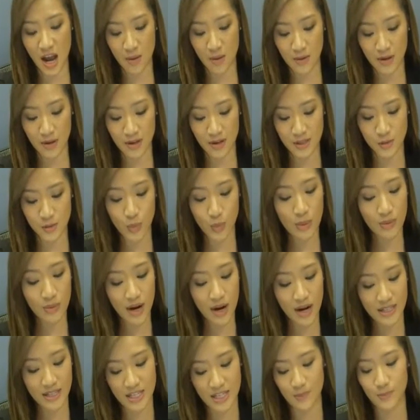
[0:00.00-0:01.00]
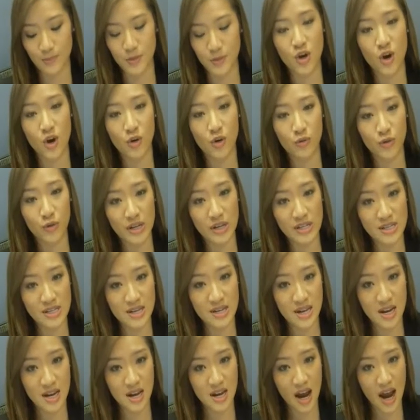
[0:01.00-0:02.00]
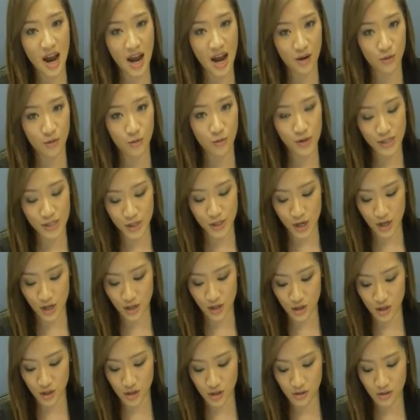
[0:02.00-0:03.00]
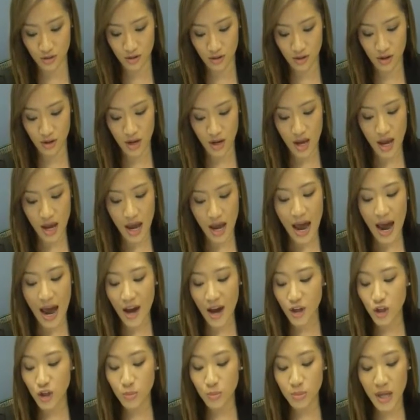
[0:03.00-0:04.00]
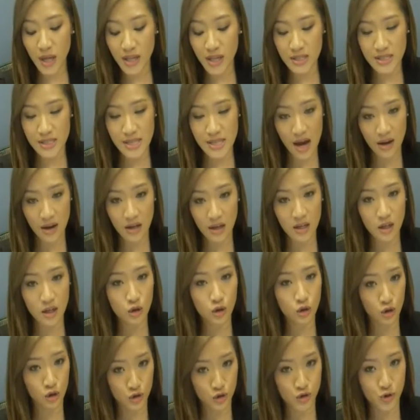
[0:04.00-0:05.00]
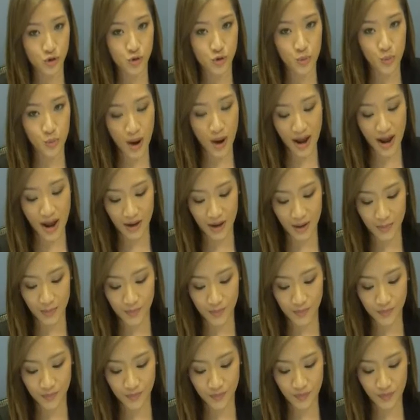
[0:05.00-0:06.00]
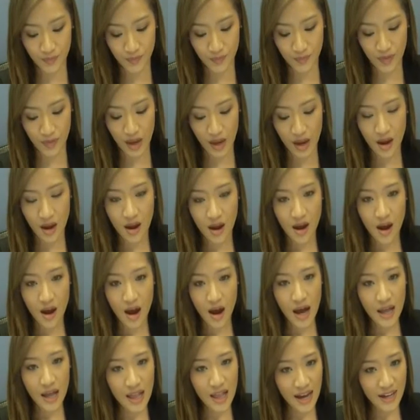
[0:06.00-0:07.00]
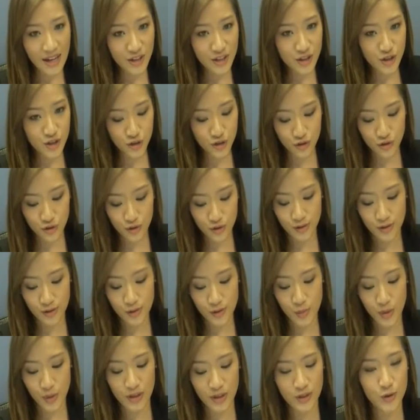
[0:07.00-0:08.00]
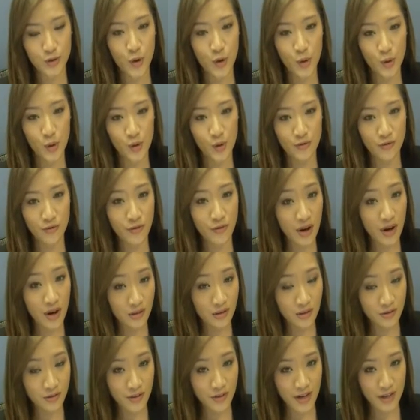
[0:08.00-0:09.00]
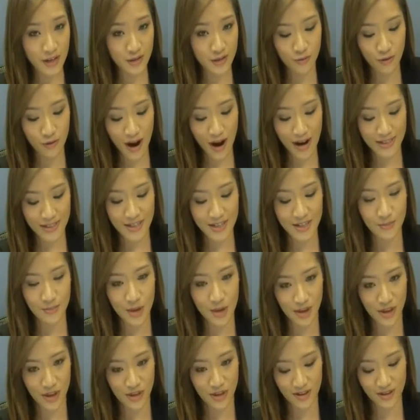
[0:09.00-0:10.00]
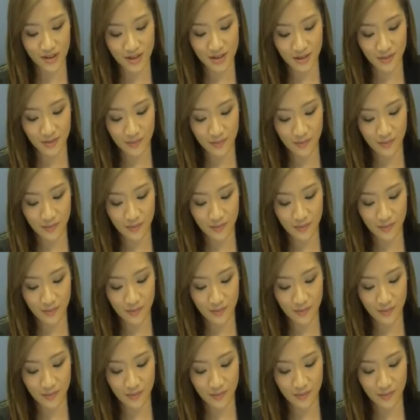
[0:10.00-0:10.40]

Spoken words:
Emma's webinar tips on reasoning and research. How do you plan this out in a logical way? I like to use what is called the funnel effect writing method.